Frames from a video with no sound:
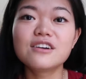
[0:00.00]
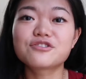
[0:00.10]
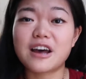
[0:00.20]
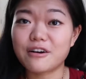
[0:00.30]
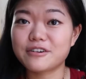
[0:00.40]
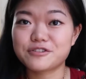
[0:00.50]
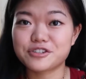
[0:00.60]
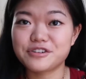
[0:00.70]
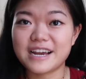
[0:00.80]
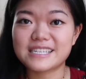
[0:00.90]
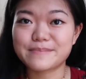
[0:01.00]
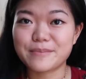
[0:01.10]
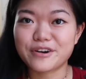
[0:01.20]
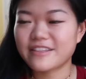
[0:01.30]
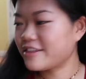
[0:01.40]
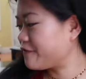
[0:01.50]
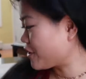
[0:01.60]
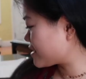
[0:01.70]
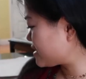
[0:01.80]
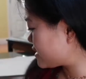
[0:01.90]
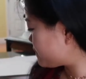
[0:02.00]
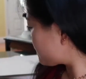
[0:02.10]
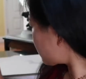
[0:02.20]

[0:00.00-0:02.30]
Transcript: So I'll show you guys my breadth first.